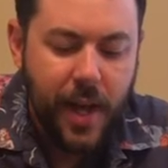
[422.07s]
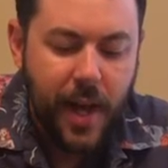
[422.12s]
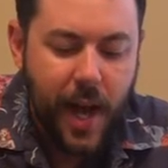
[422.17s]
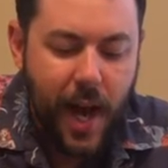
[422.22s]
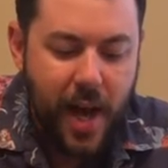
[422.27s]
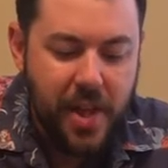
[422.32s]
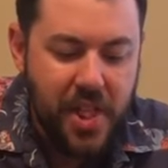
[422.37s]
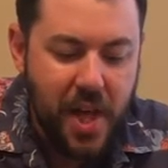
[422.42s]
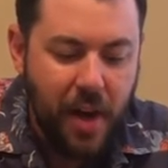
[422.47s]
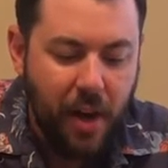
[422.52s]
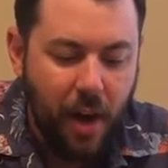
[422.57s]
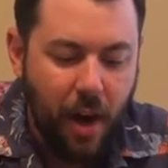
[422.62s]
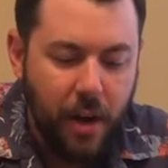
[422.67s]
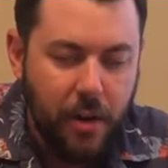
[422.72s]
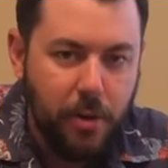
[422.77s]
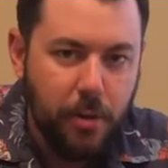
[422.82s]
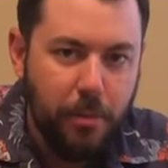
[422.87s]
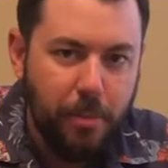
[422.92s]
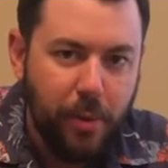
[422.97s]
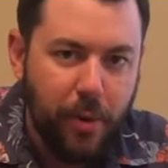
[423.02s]
At that
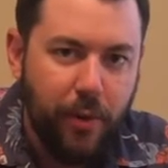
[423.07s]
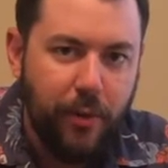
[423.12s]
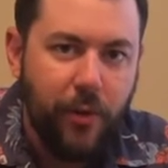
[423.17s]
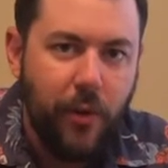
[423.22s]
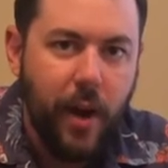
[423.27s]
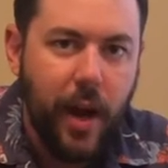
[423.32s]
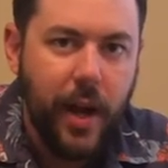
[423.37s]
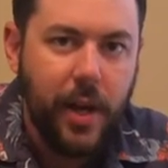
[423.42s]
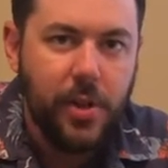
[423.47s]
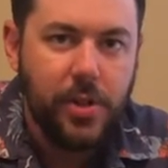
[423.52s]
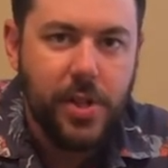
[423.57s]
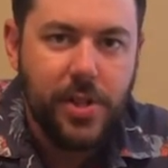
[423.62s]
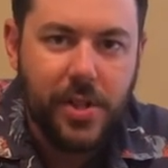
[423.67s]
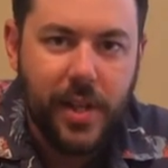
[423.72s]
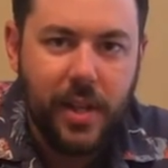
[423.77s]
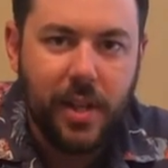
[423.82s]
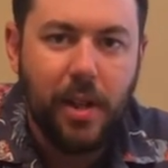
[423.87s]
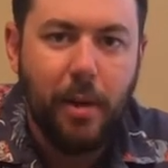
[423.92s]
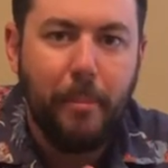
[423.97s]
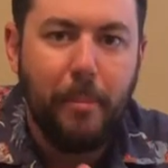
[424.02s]
100 proof range, it's
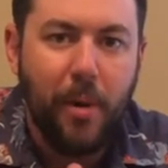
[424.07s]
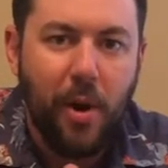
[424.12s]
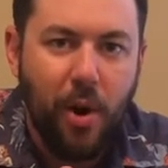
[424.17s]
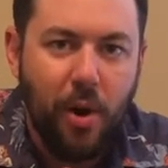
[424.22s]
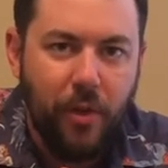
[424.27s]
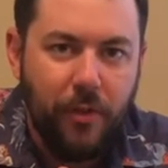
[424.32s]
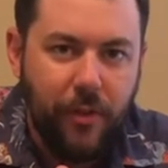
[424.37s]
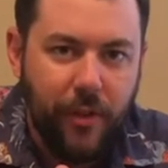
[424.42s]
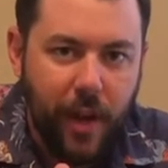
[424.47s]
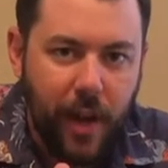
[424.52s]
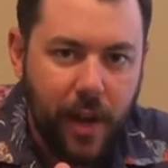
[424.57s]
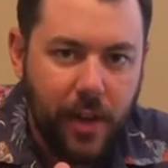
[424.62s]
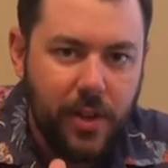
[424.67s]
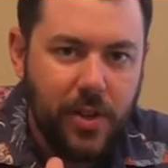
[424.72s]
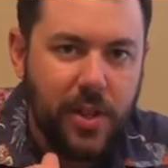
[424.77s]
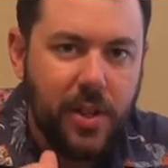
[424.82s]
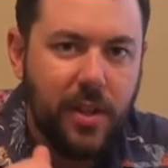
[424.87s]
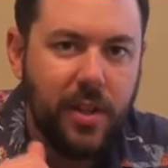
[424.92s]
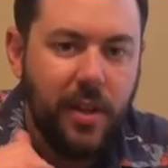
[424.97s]
like the perfect,